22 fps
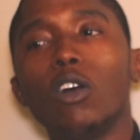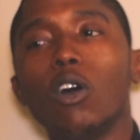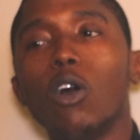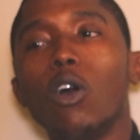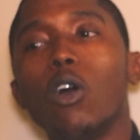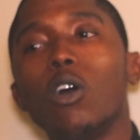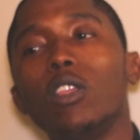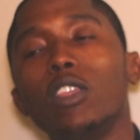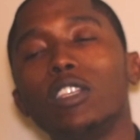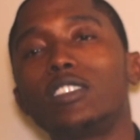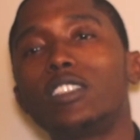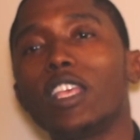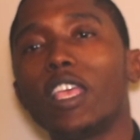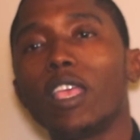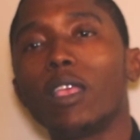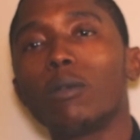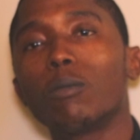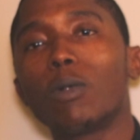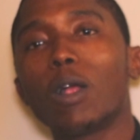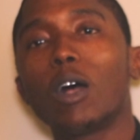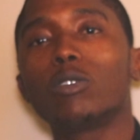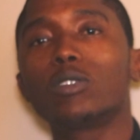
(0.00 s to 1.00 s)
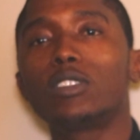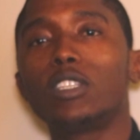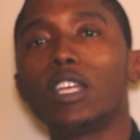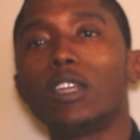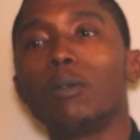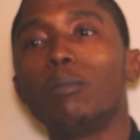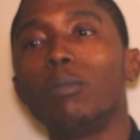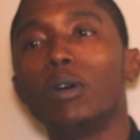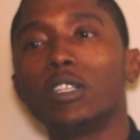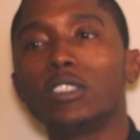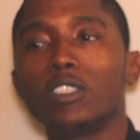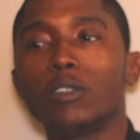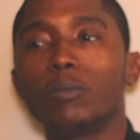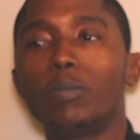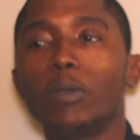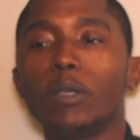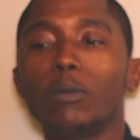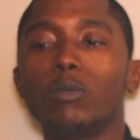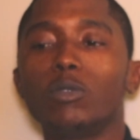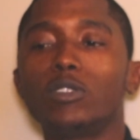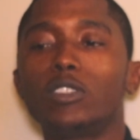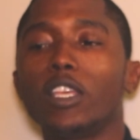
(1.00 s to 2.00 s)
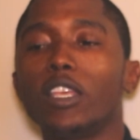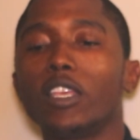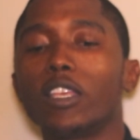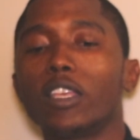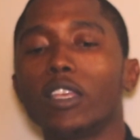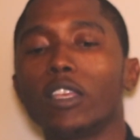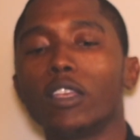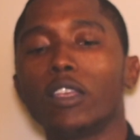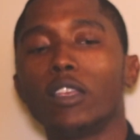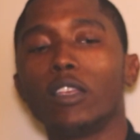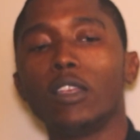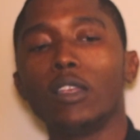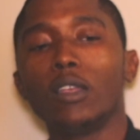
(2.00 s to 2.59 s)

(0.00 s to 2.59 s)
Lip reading: all the same routes that a bunch of people taking.